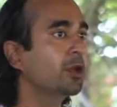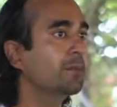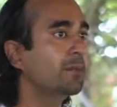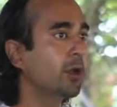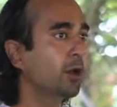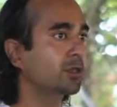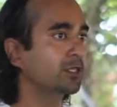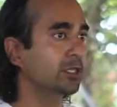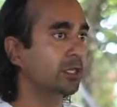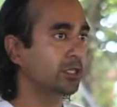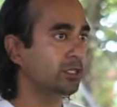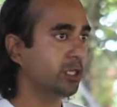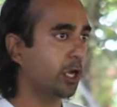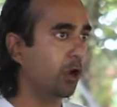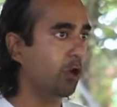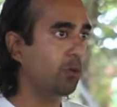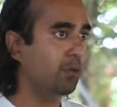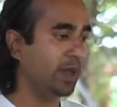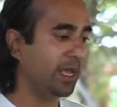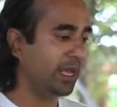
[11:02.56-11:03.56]
can build an
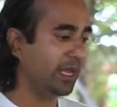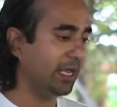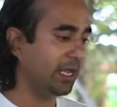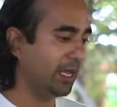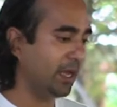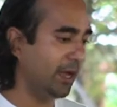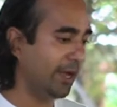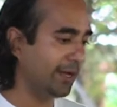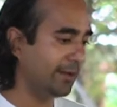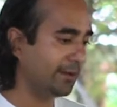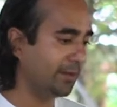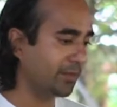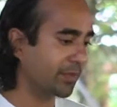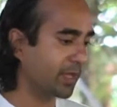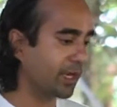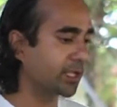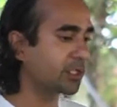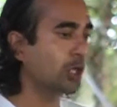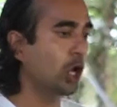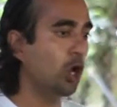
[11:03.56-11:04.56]

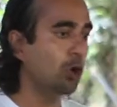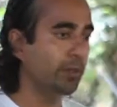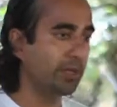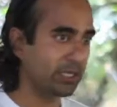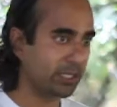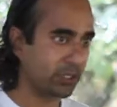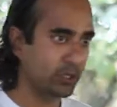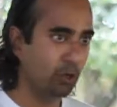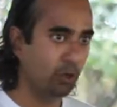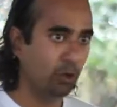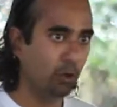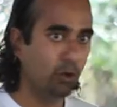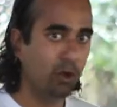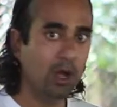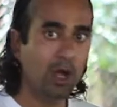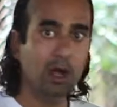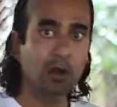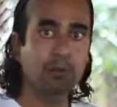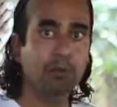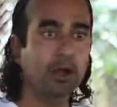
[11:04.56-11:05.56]
Adobe school,
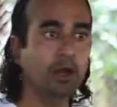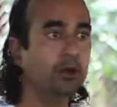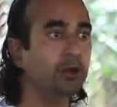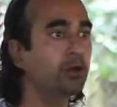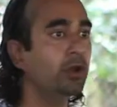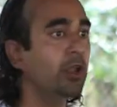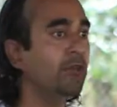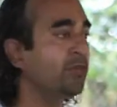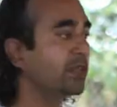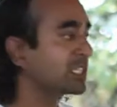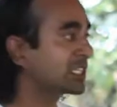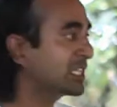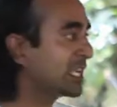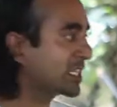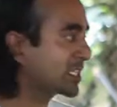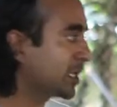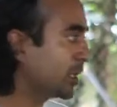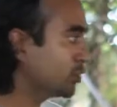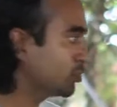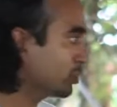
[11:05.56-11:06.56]
but if it's
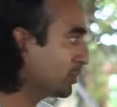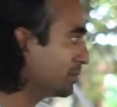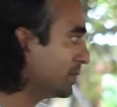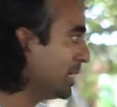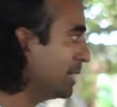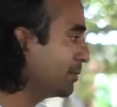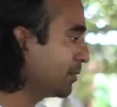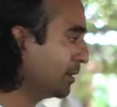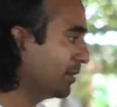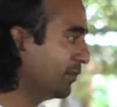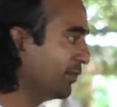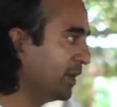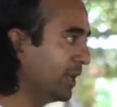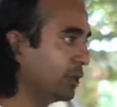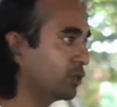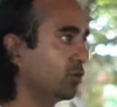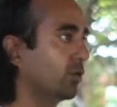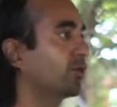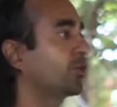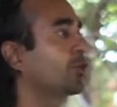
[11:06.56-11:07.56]
600 people in a
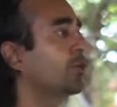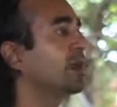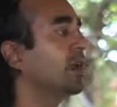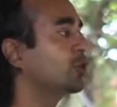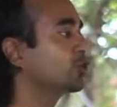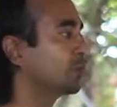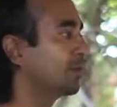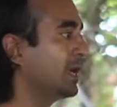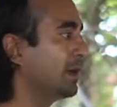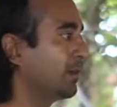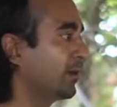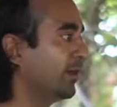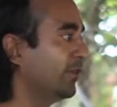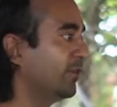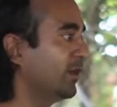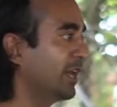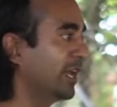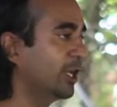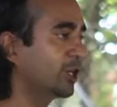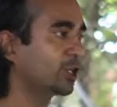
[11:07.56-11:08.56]
village or 300 people in a
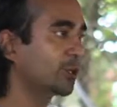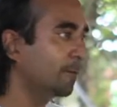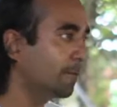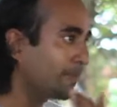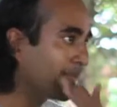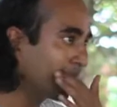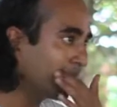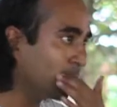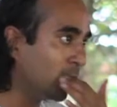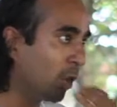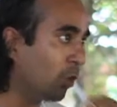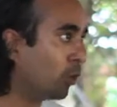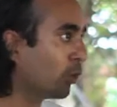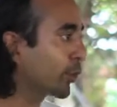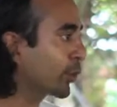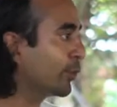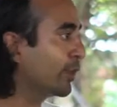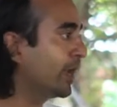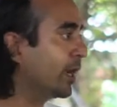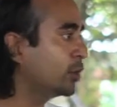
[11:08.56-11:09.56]
village, not all
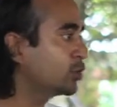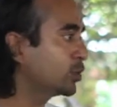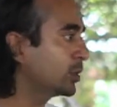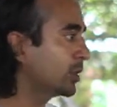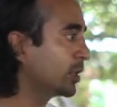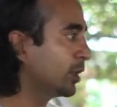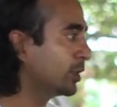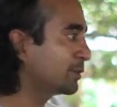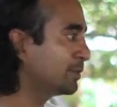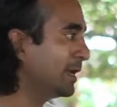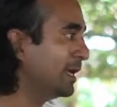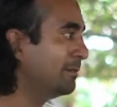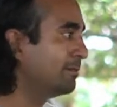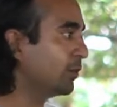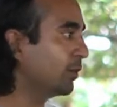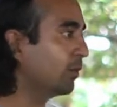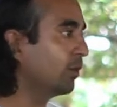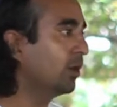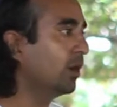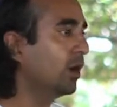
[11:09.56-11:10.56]
300 of those
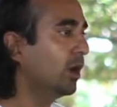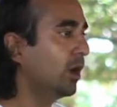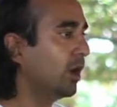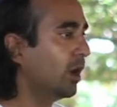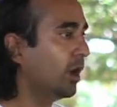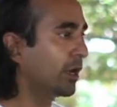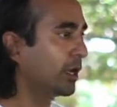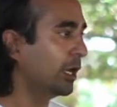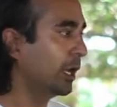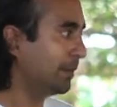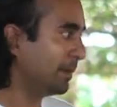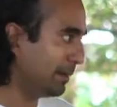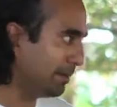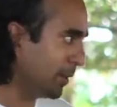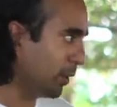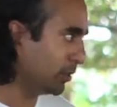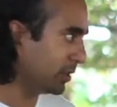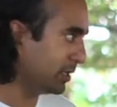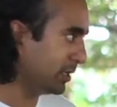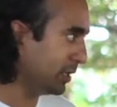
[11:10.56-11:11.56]
people are going to be
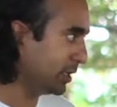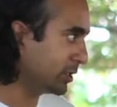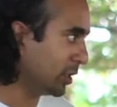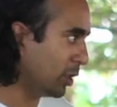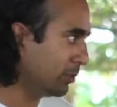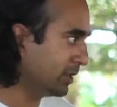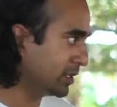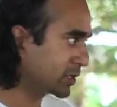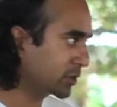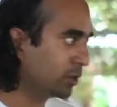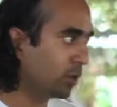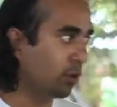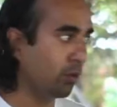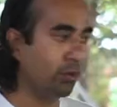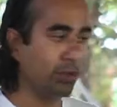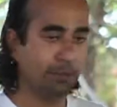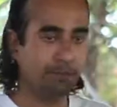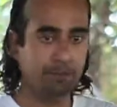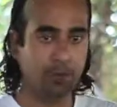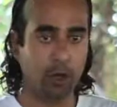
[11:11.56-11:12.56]
building the Adobe school.
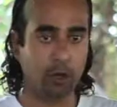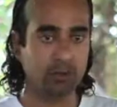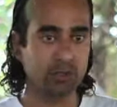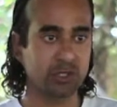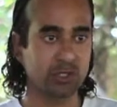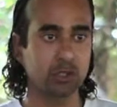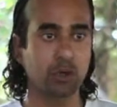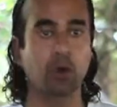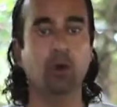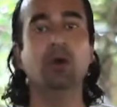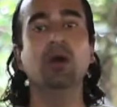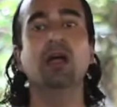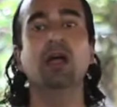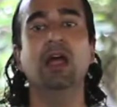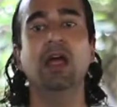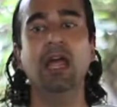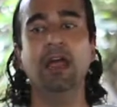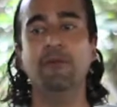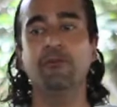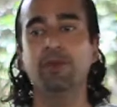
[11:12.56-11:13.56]
With a bottle school,
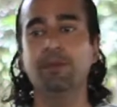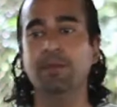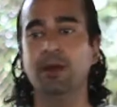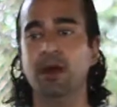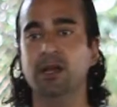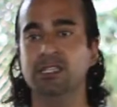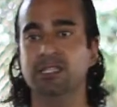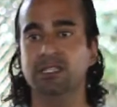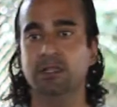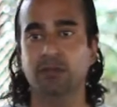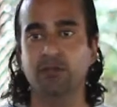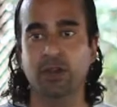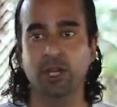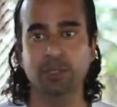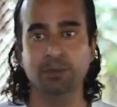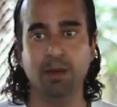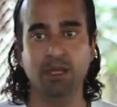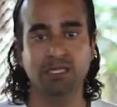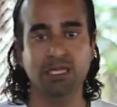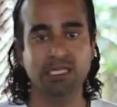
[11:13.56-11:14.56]
every person in the
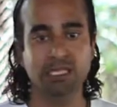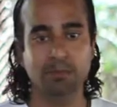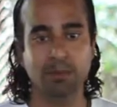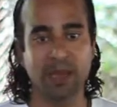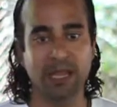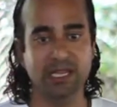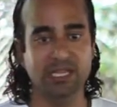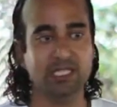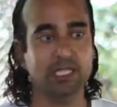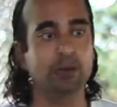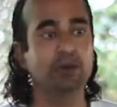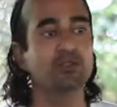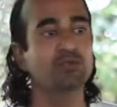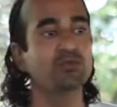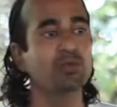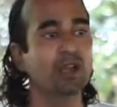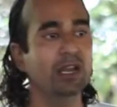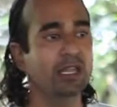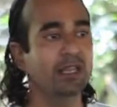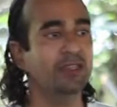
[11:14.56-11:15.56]
village participates, so it's
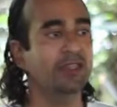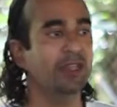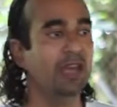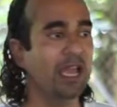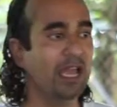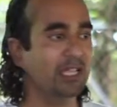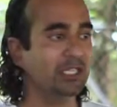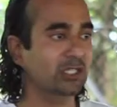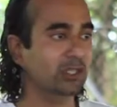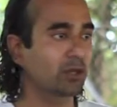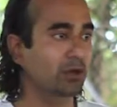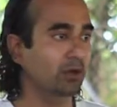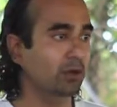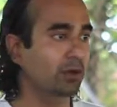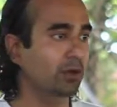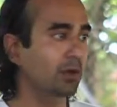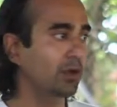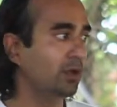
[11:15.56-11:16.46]
really their school.